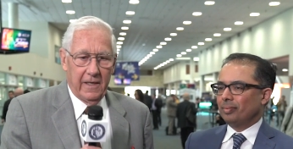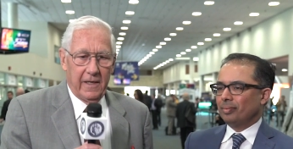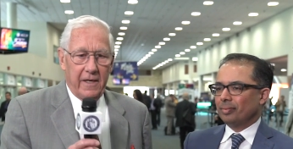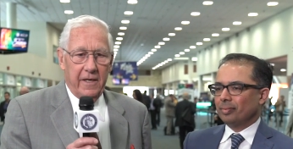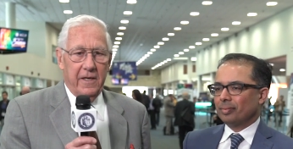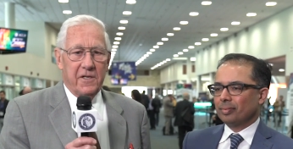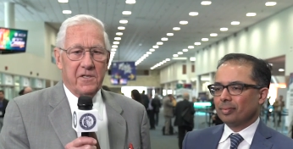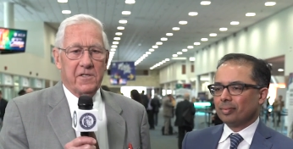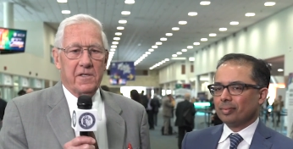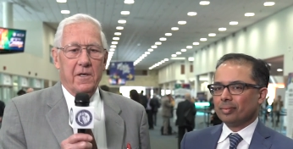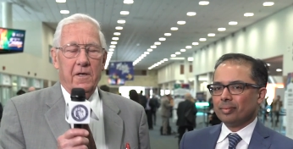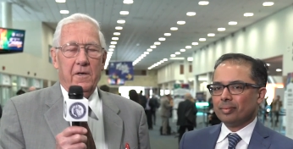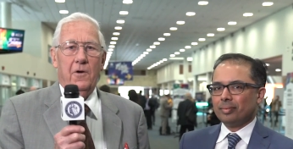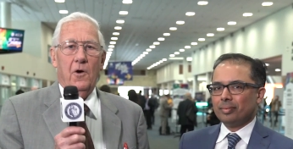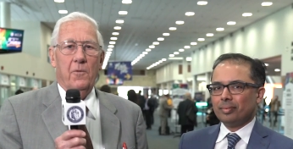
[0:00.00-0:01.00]
Speaker 1: he is
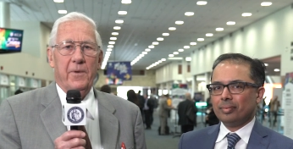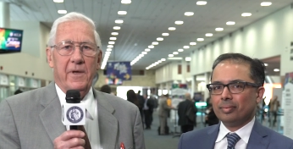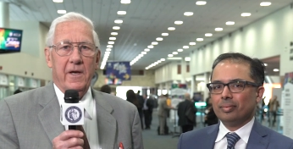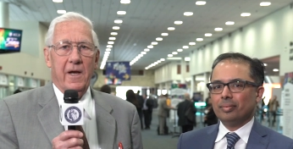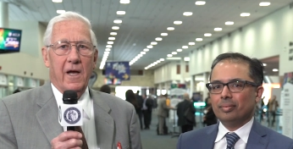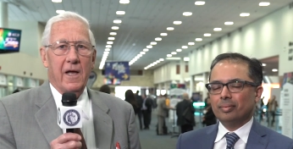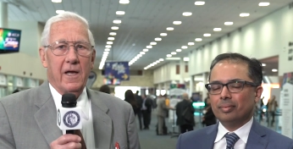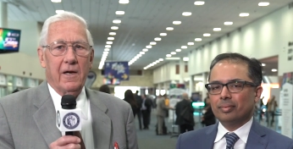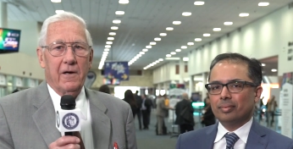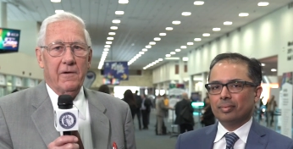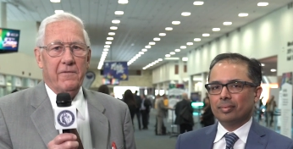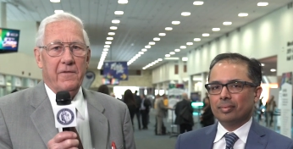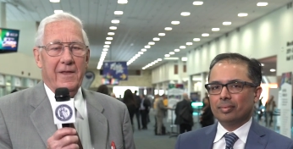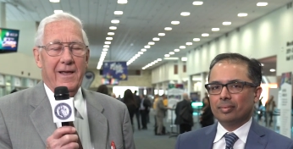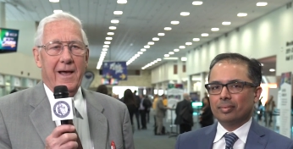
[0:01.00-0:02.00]
the co-PI
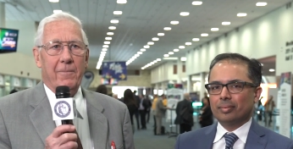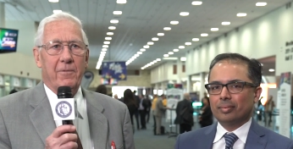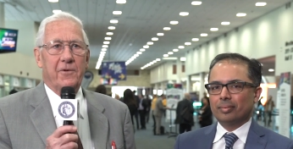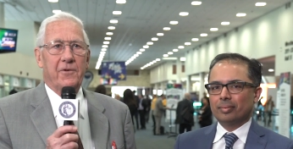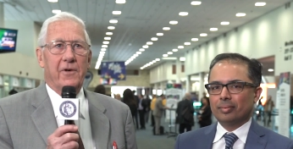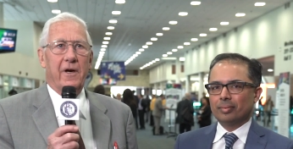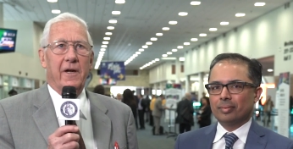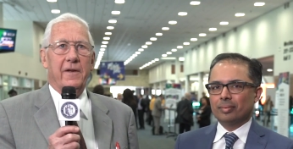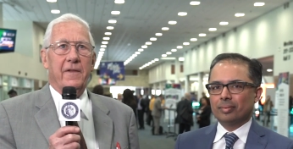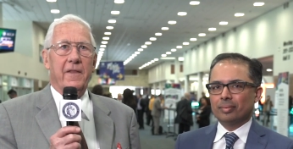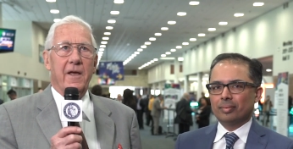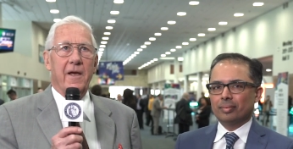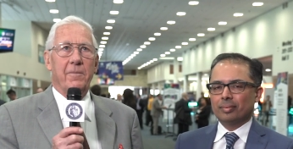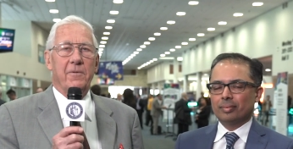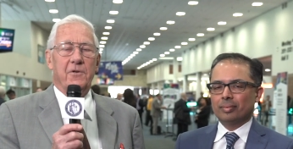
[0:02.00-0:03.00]
of the Apple trial. Now, the
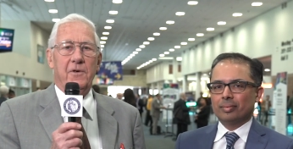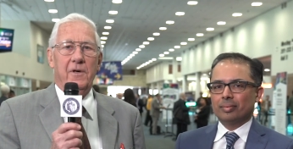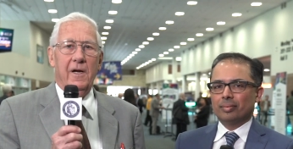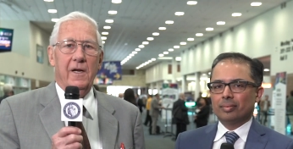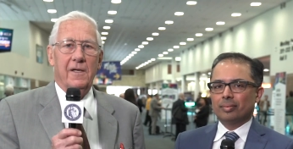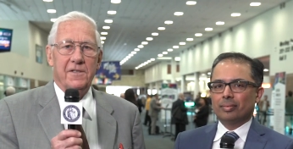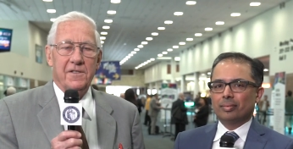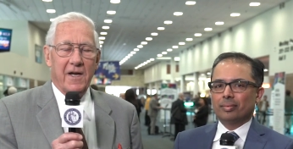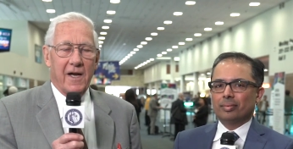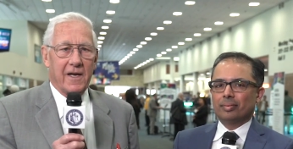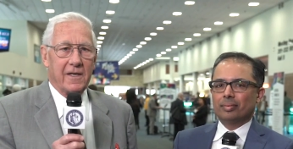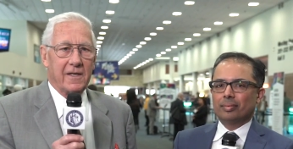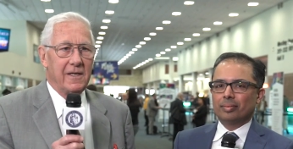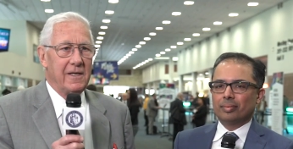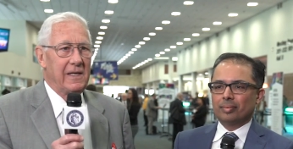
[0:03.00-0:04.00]
Apple trial has
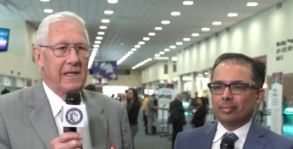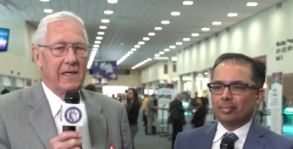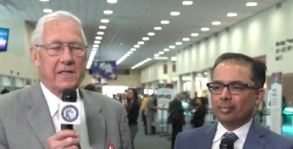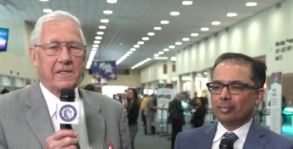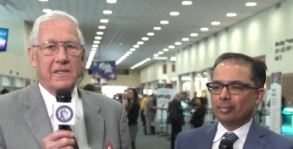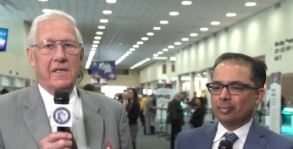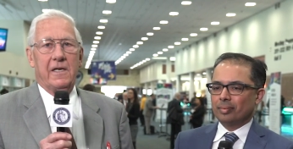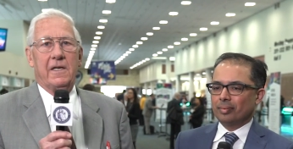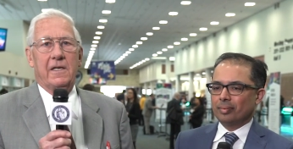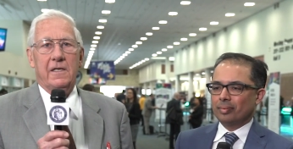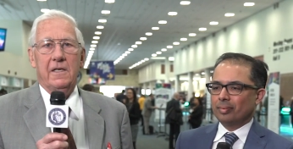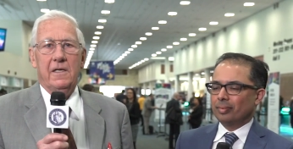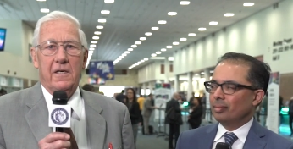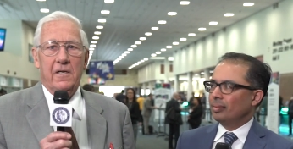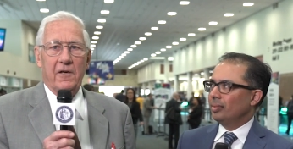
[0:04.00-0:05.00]
gotten a ton
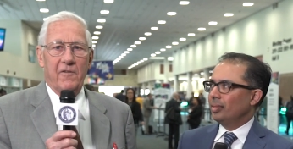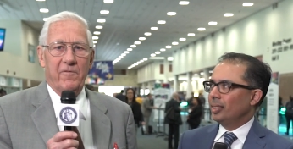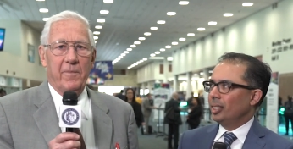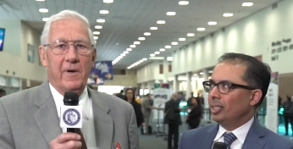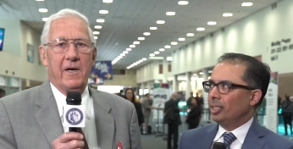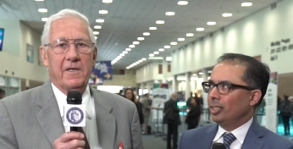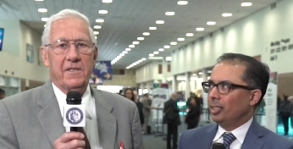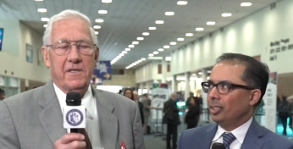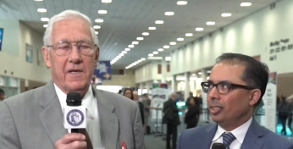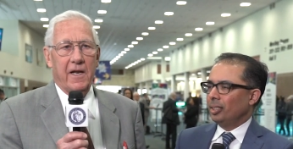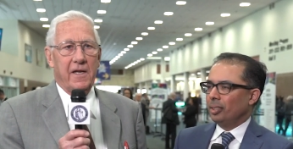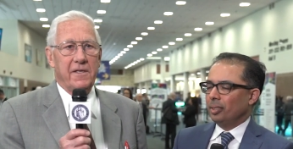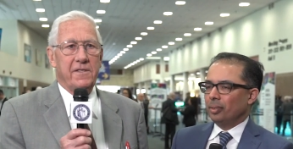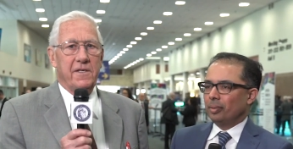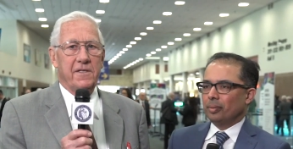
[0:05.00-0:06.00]
of buzz at
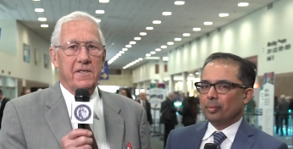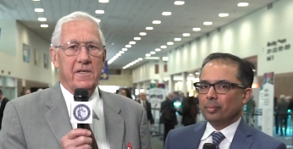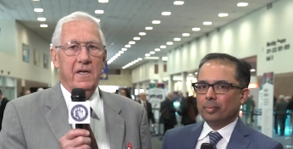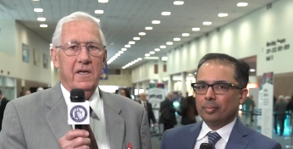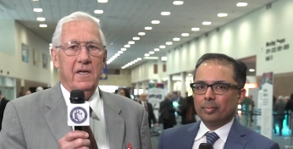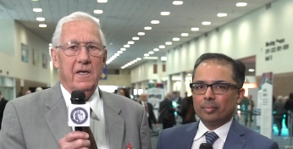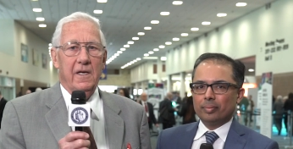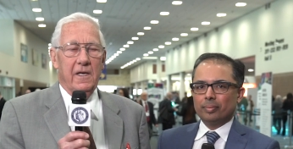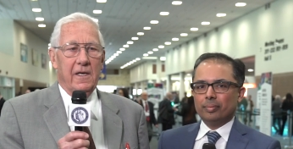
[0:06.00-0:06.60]
ACC.